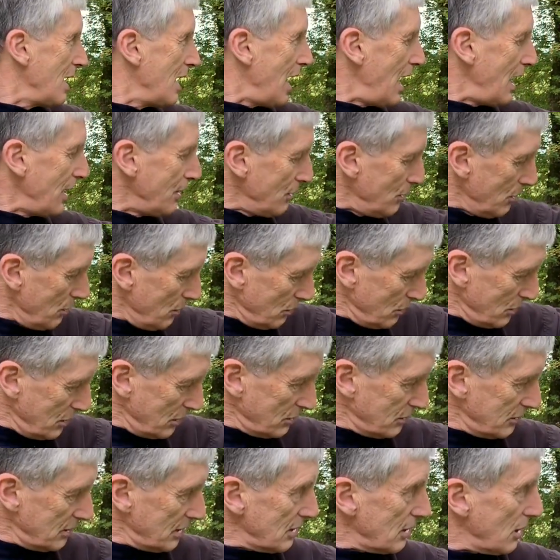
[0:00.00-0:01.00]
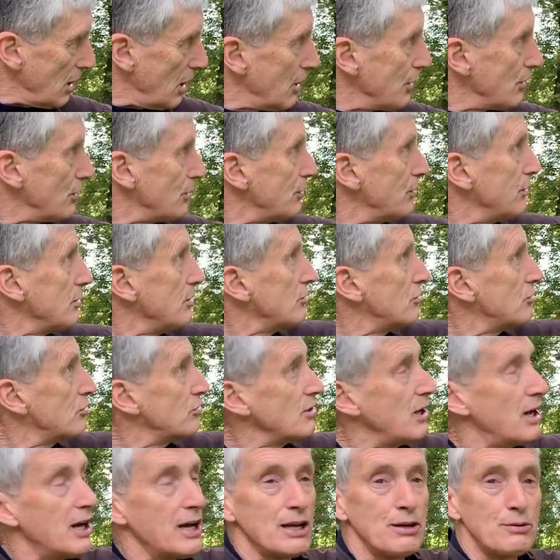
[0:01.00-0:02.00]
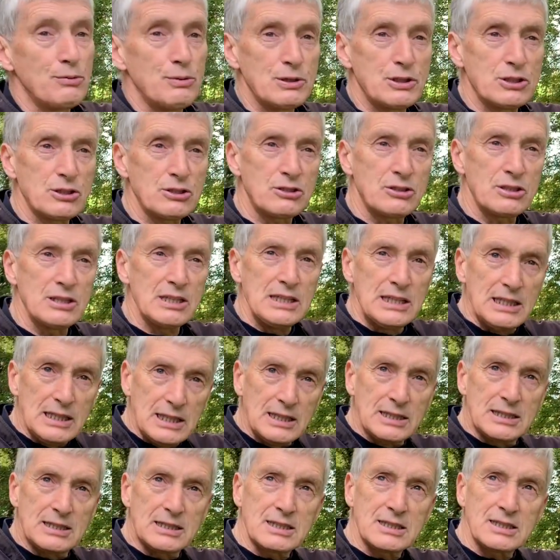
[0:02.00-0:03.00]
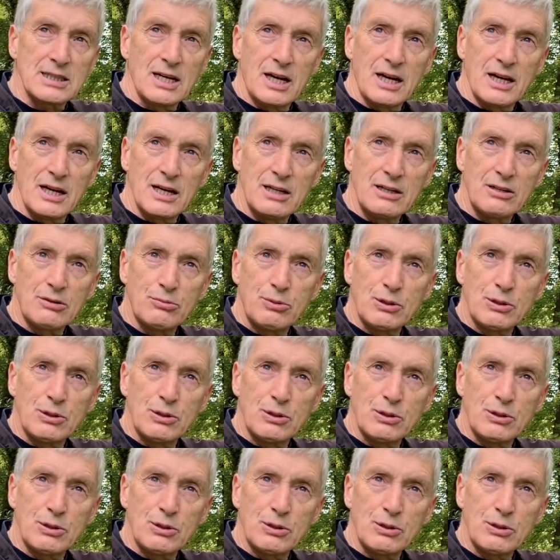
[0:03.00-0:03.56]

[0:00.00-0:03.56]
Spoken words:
And notice that on this side, which is the east side,